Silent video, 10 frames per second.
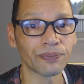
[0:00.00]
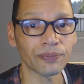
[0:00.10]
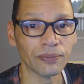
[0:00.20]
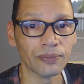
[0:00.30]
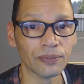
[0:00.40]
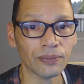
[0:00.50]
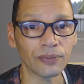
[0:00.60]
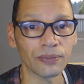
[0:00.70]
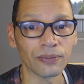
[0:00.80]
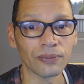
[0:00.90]

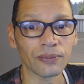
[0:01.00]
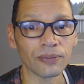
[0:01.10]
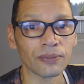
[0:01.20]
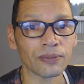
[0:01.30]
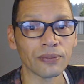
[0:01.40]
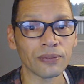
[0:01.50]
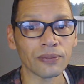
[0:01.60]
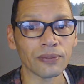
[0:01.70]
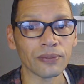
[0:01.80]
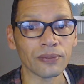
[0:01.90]

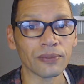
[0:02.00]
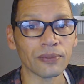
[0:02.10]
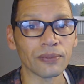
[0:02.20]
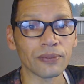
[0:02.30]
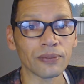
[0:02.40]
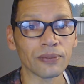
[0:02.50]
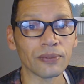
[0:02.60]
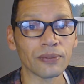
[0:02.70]
Nothing is said.